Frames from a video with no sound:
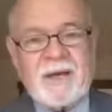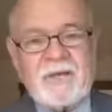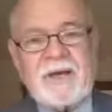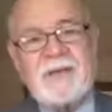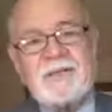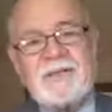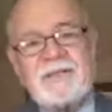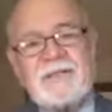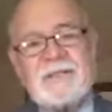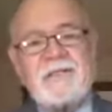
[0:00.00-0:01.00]
There,
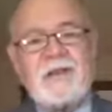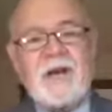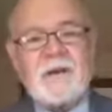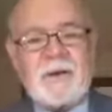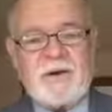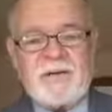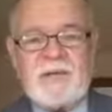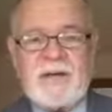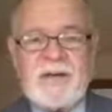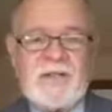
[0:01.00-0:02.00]
Jesus didn't talk about her
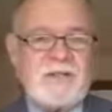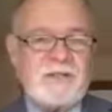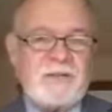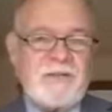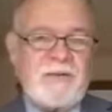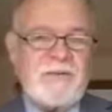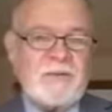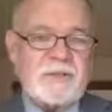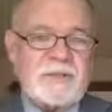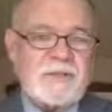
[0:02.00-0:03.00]
faith. He just said,
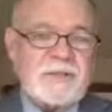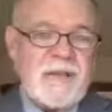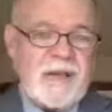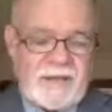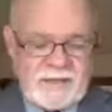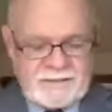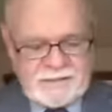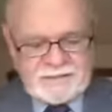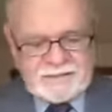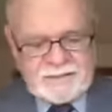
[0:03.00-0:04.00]
"For such a saying as
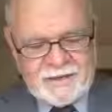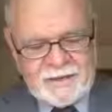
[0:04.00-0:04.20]
this."